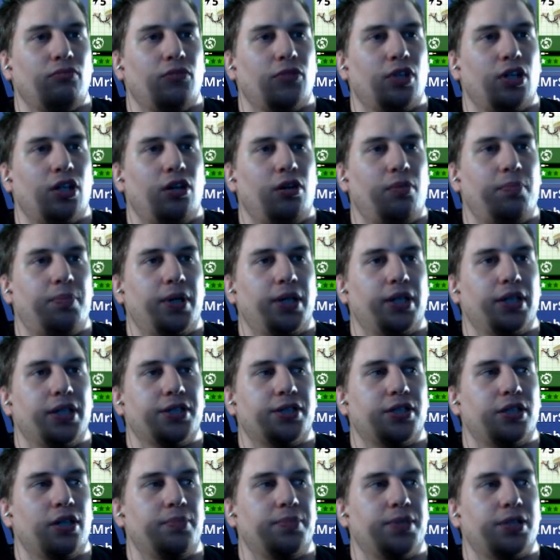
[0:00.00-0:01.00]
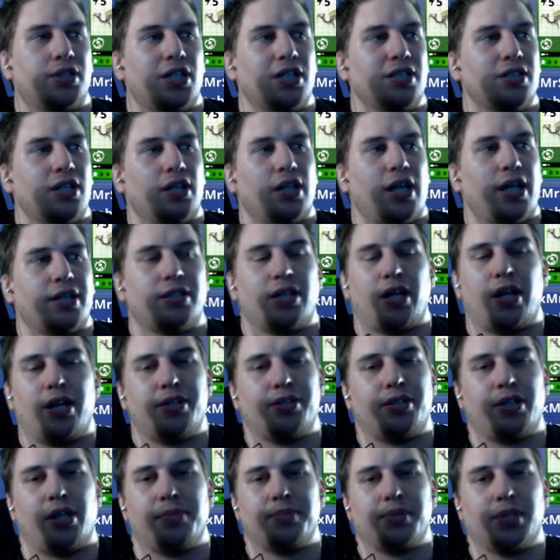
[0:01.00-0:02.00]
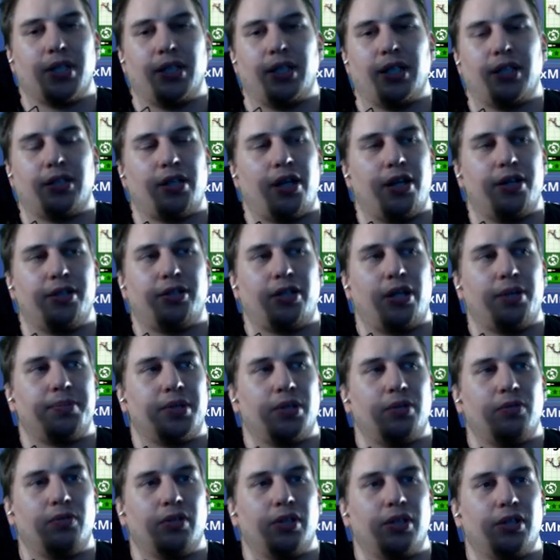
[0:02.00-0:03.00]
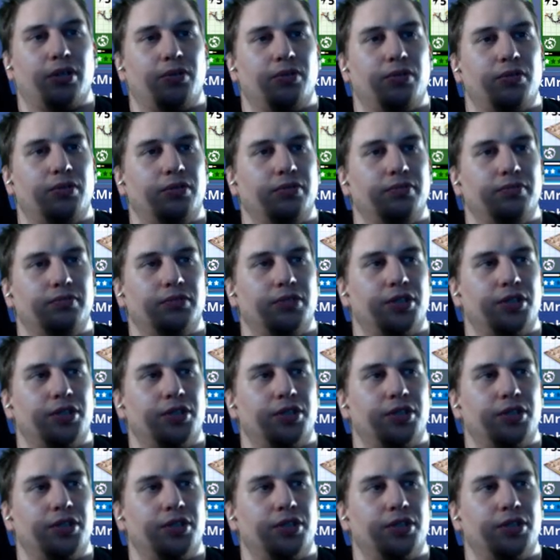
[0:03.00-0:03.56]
I'll bring this up just because I like tire traps. I think tire traps are really cool.